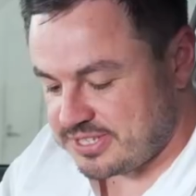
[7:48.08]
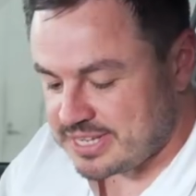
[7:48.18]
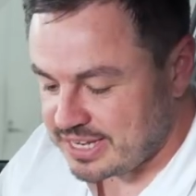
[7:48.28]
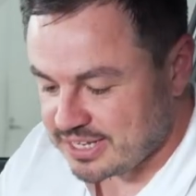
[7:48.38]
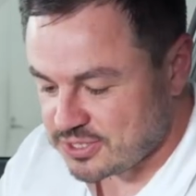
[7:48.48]

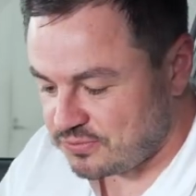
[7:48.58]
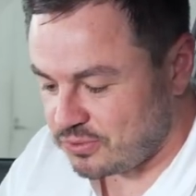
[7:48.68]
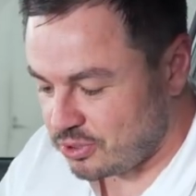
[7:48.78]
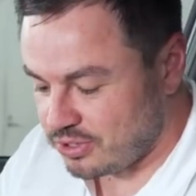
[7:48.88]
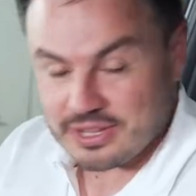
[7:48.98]
settings
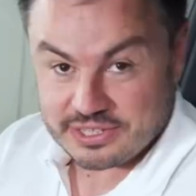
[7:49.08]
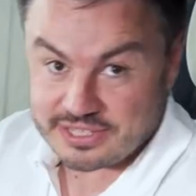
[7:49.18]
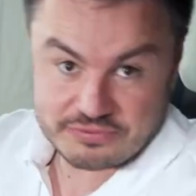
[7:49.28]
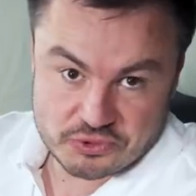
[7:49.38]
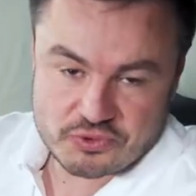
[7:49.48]
for the
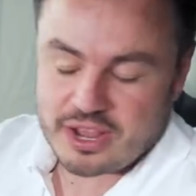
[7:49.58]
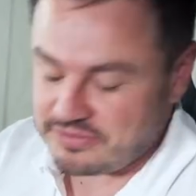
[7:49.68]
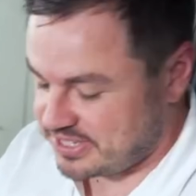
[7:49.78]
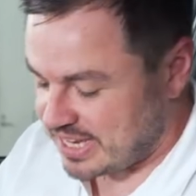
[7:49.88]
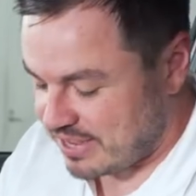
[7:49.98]
different
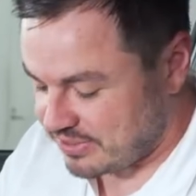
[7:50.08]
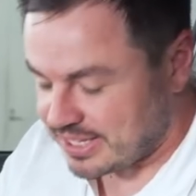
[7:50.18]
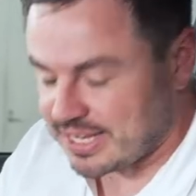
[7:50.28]
drivers that you have in the